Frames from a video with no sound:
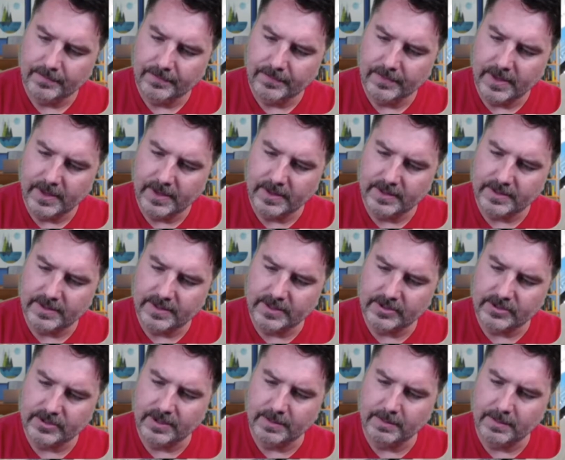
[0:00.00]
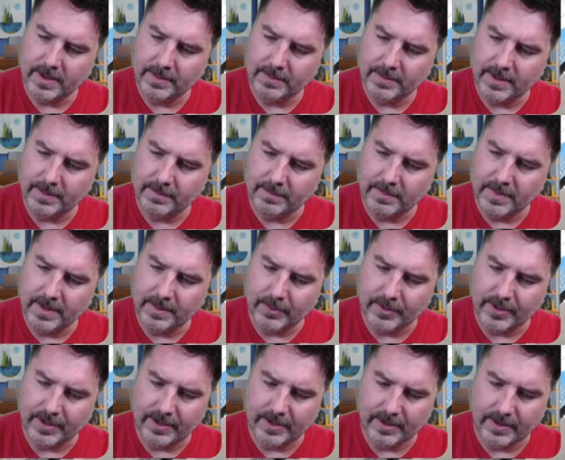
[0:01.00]
No, this actually might be a
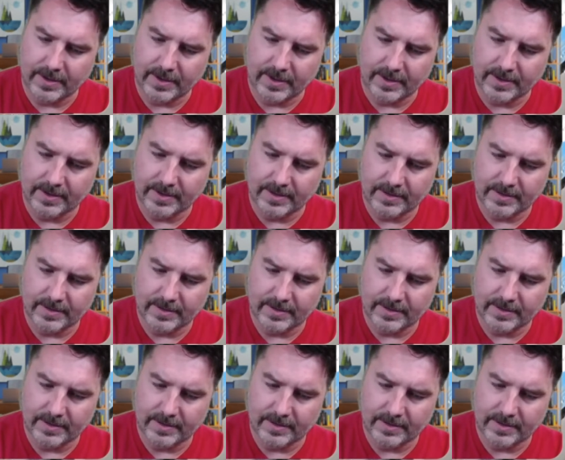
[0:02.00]
memory card.